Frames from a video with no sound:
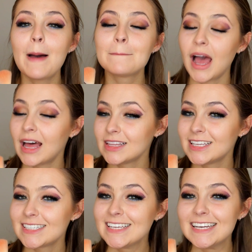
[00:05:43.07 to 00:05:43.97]

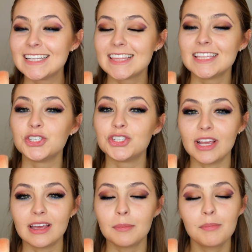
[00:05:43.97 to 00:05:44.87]
palette in the
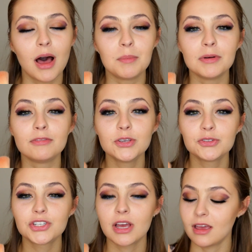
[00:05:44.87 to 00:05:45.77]
shade Pop of
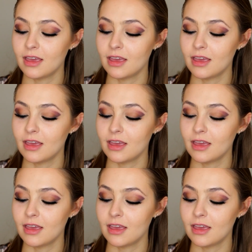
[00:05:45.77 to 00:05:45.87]
Fuchsia,